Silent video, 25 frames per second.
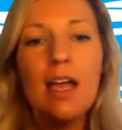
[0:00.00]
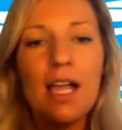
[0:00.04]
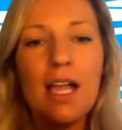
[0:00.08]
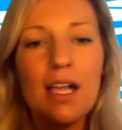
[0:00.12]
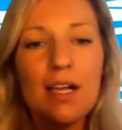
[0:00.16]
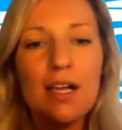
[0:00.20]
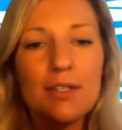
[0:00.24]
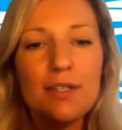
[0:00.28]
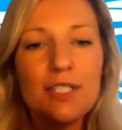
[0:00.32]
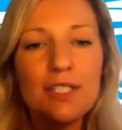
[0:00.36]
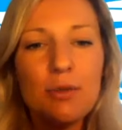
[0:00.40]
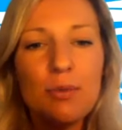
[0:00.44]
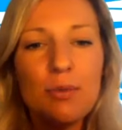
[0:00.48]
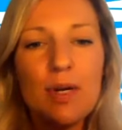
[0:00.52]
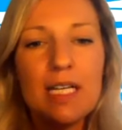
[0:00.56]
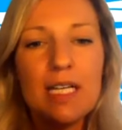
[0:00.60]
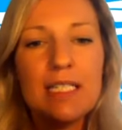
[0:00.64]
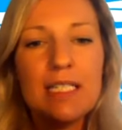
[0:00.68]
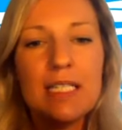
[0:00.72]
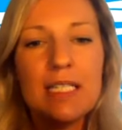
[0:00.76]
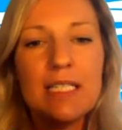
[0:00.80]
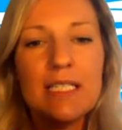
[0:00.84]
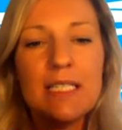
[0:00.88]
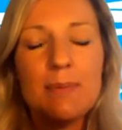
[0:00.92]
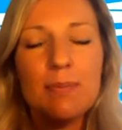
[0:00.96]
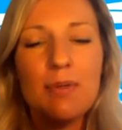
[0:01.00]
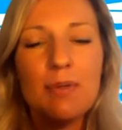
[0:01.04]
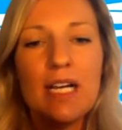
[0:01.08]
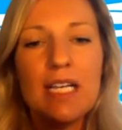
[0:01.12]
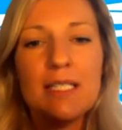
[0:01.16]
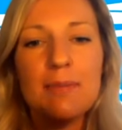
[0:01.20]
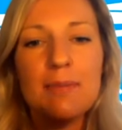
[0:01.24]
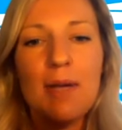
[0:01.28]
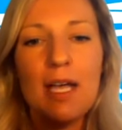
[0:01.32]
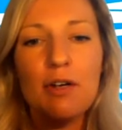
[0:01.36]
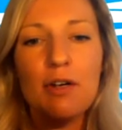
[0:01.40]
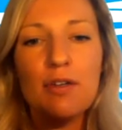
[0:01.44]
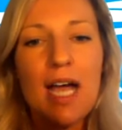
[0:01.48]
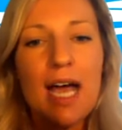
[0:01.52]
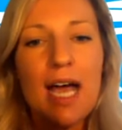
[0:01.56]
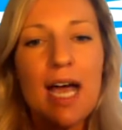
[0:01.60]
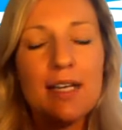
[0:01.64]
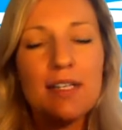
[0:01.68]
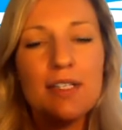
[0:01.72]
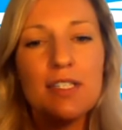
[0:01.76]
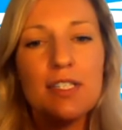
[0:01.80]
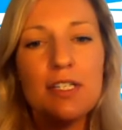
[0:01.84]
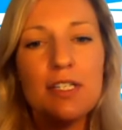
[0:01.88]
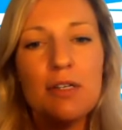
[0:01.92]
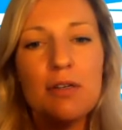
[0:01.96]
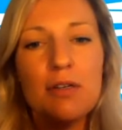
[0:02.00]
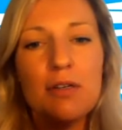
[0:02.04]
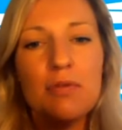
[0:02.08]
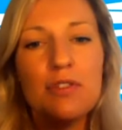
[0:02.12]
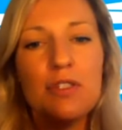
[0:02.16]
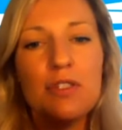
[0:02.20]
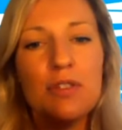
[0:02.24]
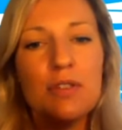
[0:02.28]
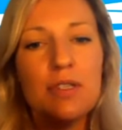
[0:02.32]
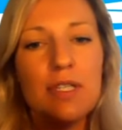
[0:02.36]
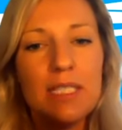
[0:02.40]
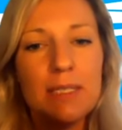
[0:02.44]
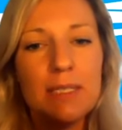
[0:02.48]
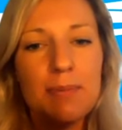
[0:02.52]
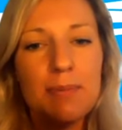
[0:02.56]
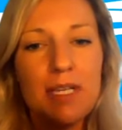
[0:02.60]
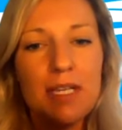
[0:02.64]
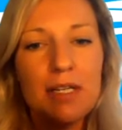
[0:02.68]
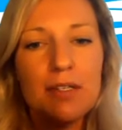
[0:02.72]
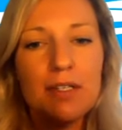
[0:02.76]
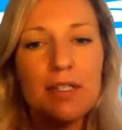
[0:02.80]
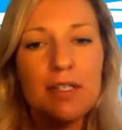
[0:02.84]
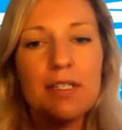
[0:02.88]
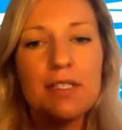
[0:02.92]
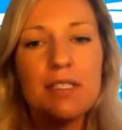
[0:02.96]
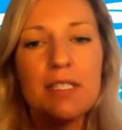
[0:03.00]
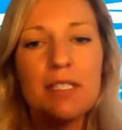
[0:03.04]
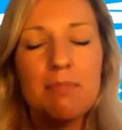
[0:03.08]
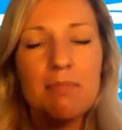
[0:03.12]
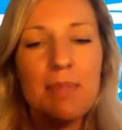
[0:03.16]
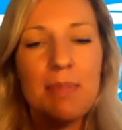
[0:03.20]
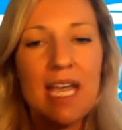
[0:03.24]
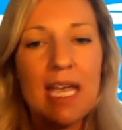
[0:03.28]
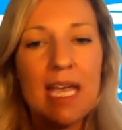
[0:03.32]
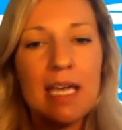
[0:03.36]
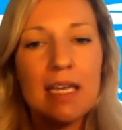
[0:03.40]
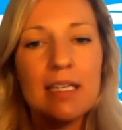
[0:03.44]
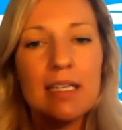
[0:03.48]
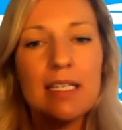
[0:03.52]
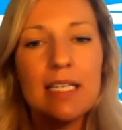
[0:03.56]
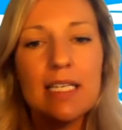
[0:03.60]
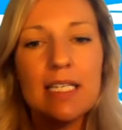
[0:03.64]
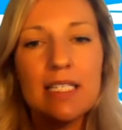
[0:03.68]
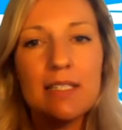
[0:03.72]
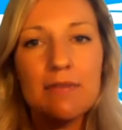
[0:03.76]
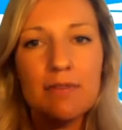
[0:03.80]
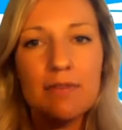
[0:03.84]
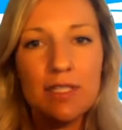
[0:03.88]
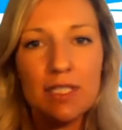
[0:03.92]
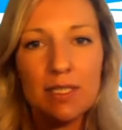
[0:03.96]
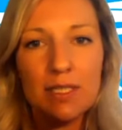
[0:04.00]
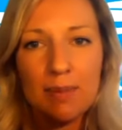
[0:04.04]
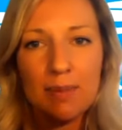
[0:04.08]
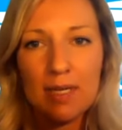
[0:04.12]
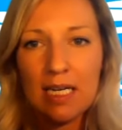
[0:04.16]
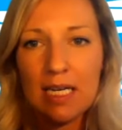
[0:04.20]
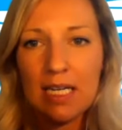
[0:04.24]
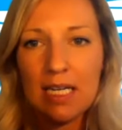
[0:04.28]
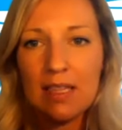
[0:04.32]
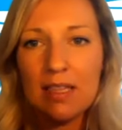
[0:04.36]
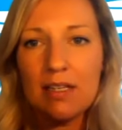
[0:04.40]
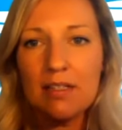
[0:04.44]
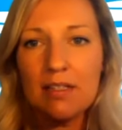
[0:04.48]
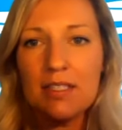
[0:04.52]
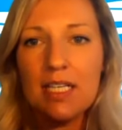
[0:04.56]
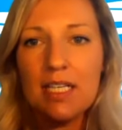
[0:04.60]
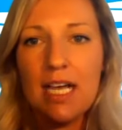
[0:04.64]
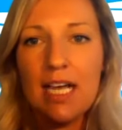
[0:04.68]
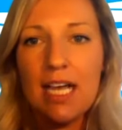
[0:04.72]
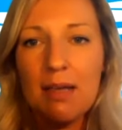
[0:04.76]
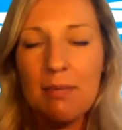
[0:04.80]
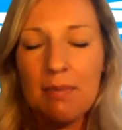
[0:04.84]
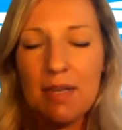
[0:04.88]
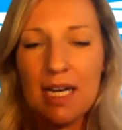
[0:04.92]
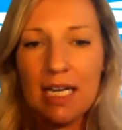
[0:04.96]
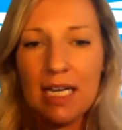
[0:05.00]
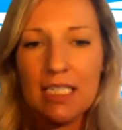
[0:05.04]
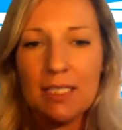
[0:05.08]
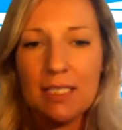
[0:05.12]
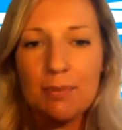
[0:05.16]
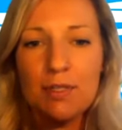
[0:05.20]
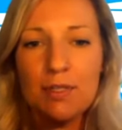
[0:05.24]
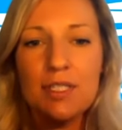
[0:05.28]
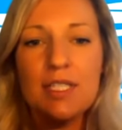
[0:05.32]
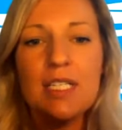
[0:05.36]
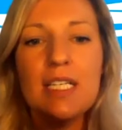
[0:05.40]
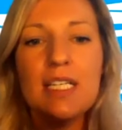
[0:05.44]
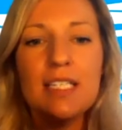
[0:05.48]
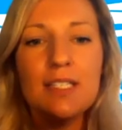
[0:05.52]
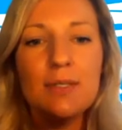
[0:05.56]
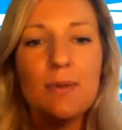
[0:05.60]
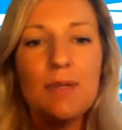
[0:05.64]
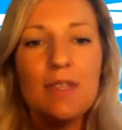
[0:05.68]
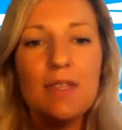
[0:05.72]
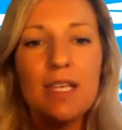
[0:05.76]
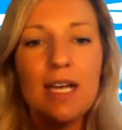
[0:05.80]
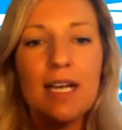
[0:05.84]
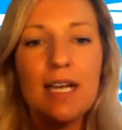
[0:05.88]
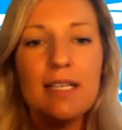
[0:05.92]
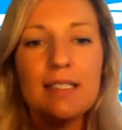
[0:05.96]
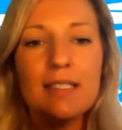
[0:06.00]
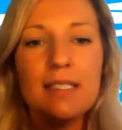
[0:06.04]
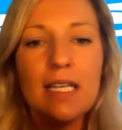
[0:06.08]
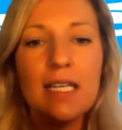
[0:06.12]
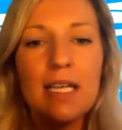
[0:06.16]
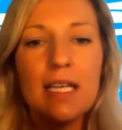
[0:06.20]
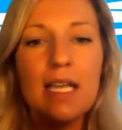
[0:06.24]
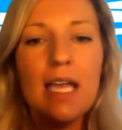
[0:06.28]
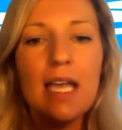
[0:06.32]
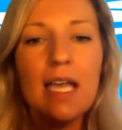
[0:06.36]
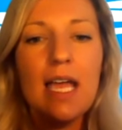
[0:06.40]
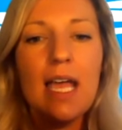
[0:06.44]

I also want to express my gratitude to the speakers and panelists for spending their time and expertise with us.